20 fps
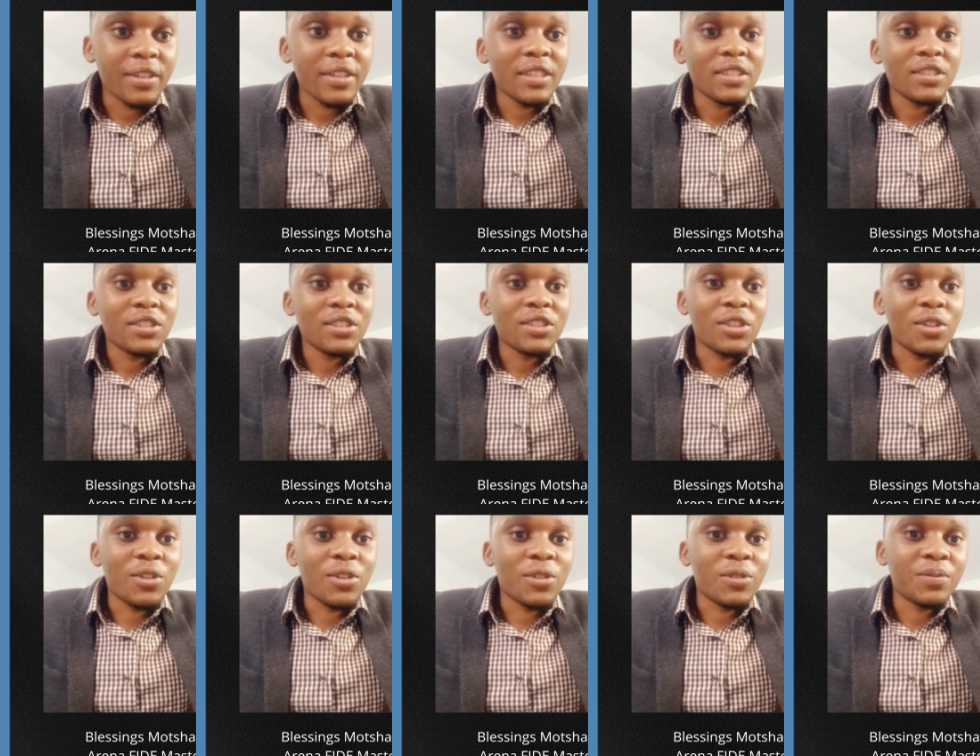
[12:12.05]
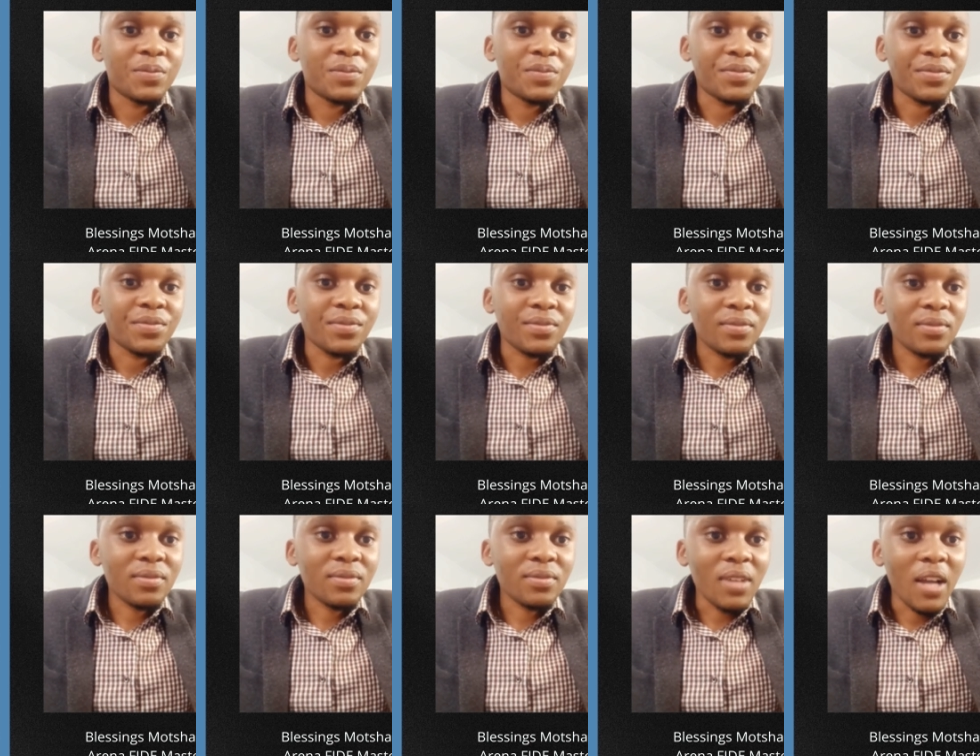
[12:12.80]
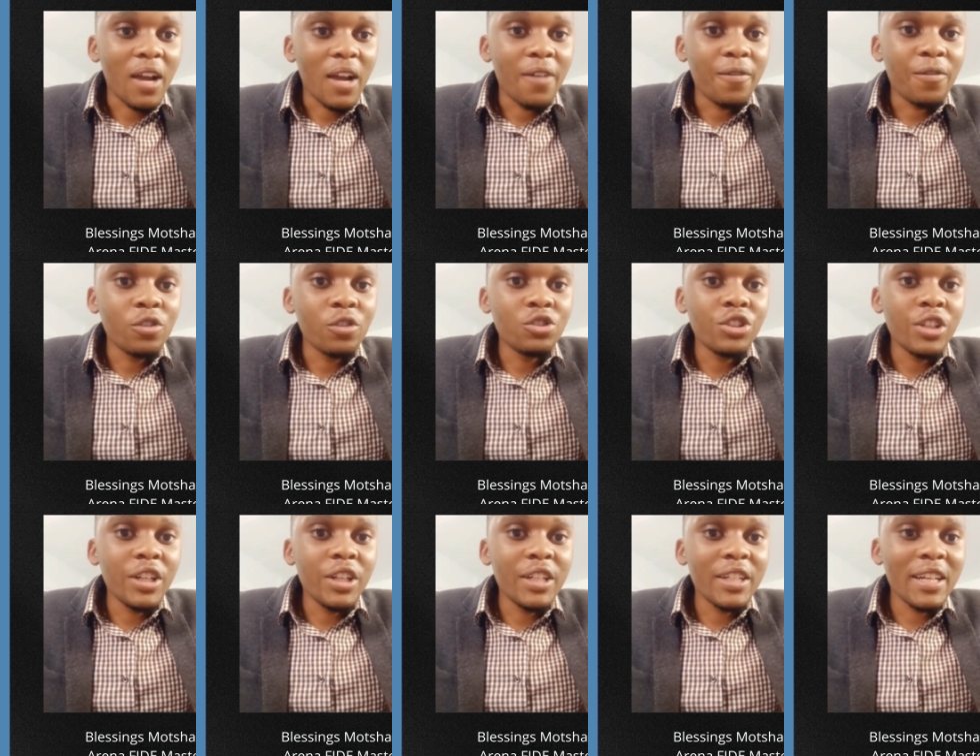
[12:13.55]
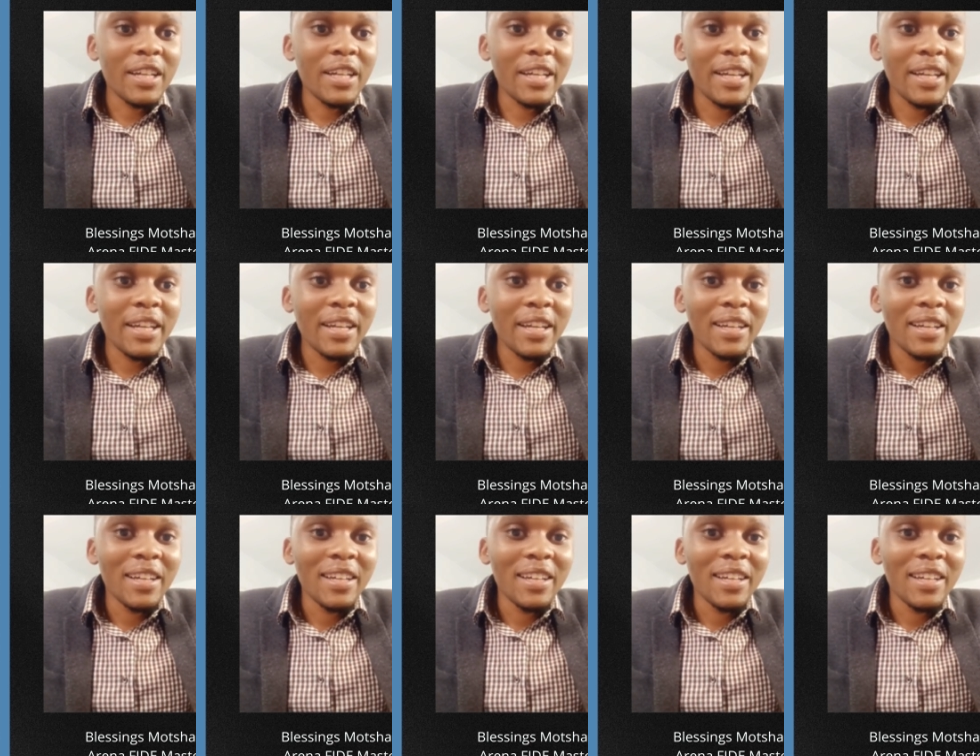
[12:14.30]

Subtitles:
So unfortunately,